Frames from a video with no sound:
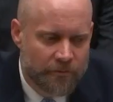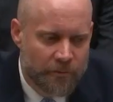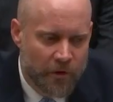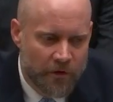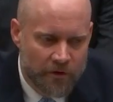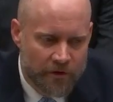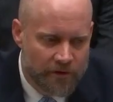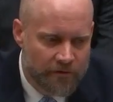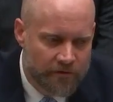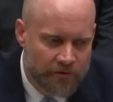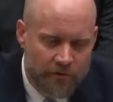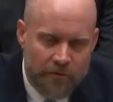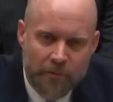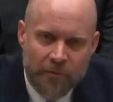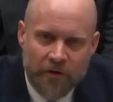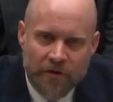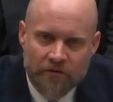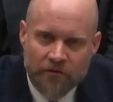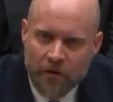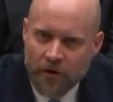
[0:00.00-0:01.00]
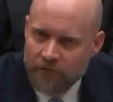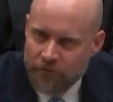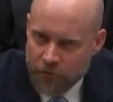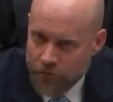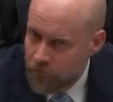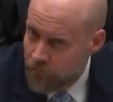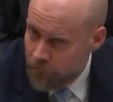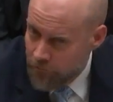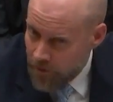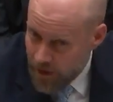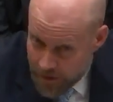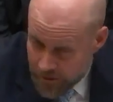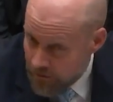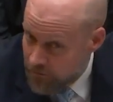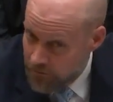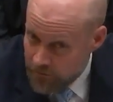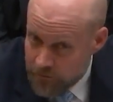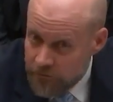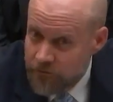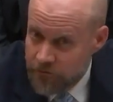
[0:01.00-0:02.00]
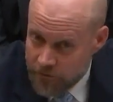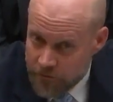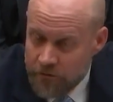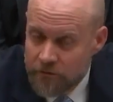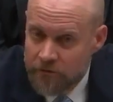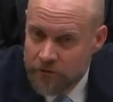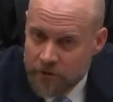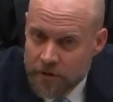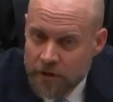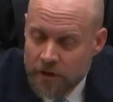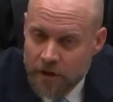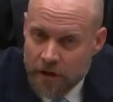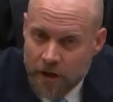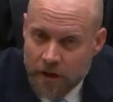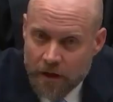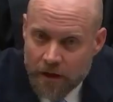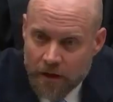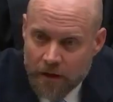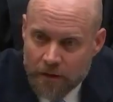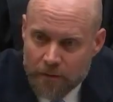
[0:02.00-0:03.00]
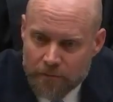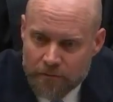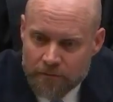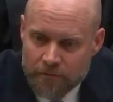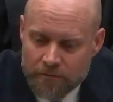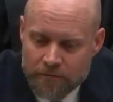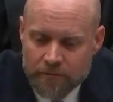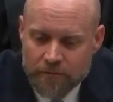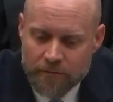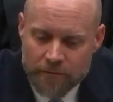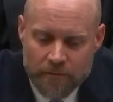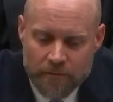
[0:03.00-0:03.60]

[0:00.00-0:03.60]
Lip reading: spoken to the press off the record, sir. Of